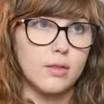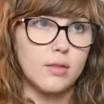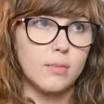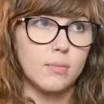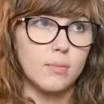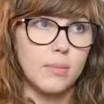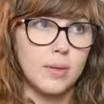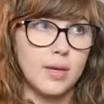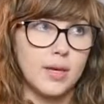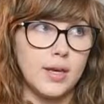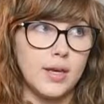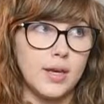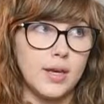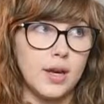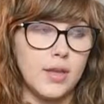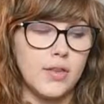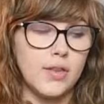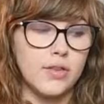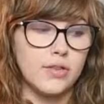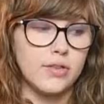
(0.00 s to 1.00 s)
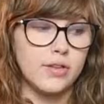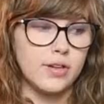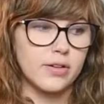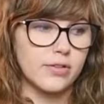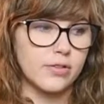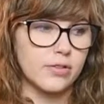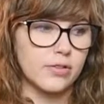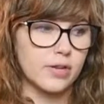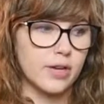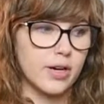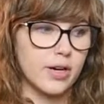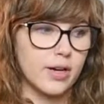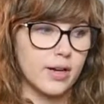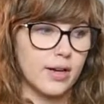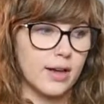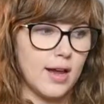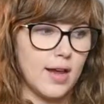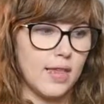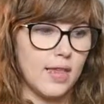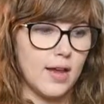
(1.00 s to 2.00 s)
P on the 6th
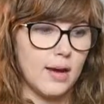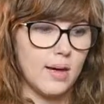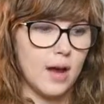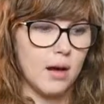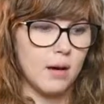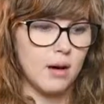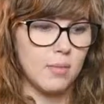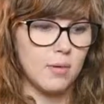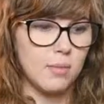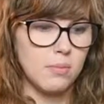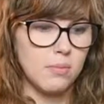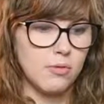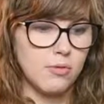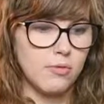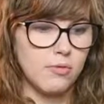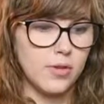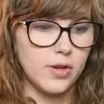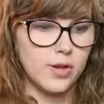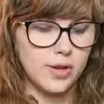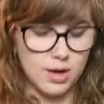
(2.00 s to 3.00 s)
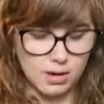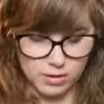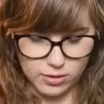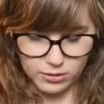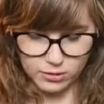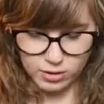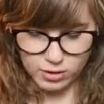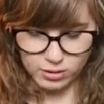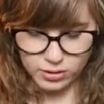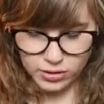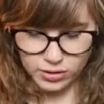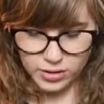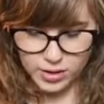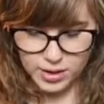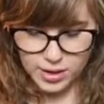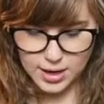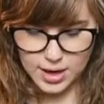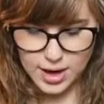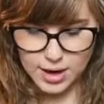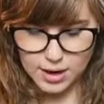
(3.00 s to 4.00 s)
string, and then I'm gonna start with
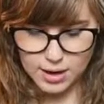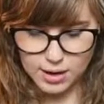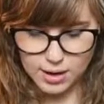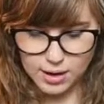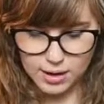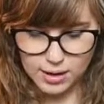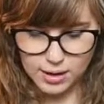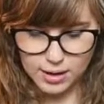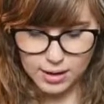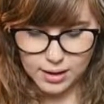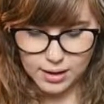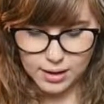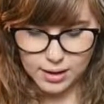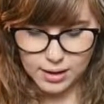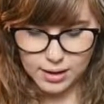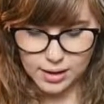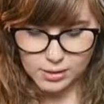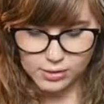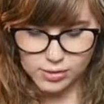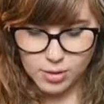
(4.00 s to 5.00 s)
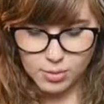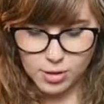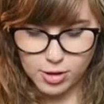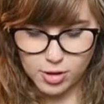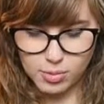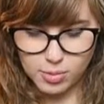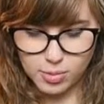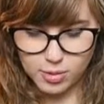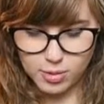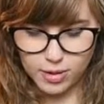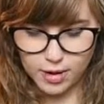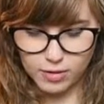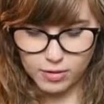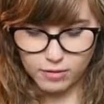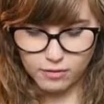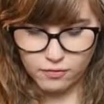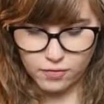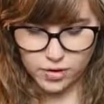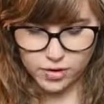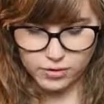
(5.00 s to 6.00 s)
the tremolo part on
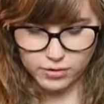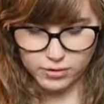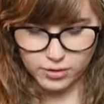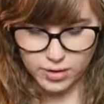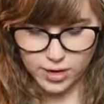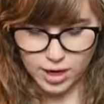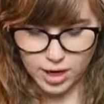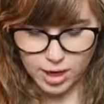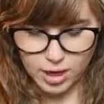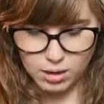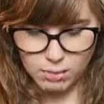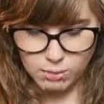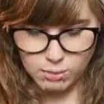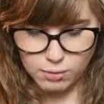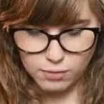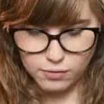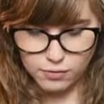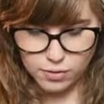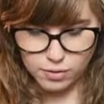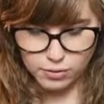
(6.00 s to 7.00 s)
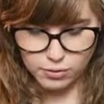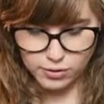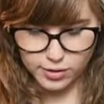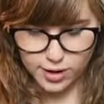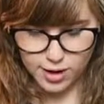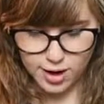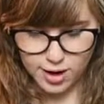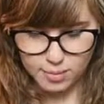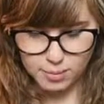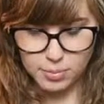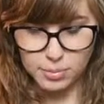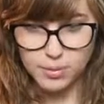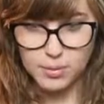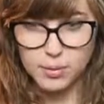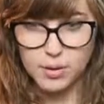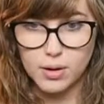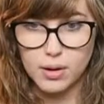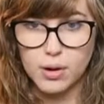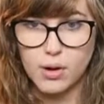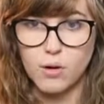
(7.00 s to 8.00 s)
the 5th string. I'm gonna move those up
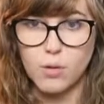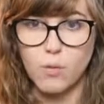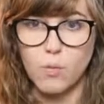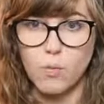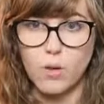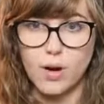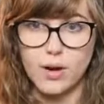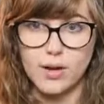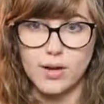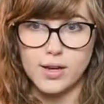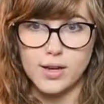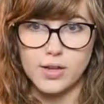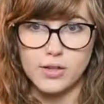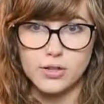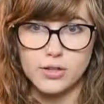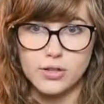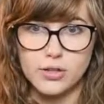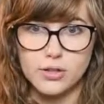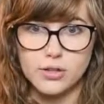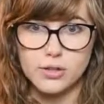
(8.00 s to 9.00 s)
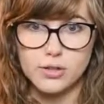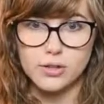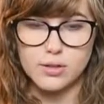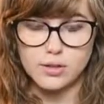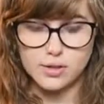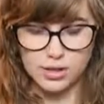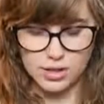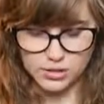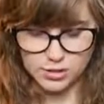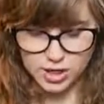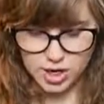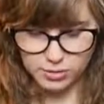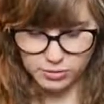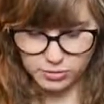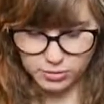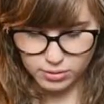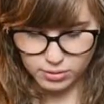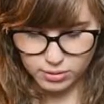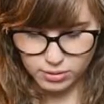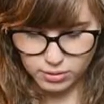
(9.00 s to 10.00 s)
1 each time,
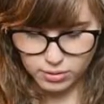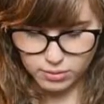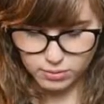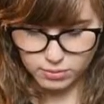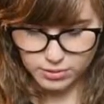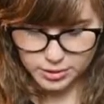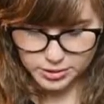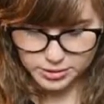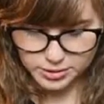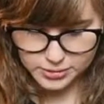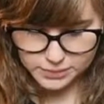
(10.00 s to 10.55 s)
so watch.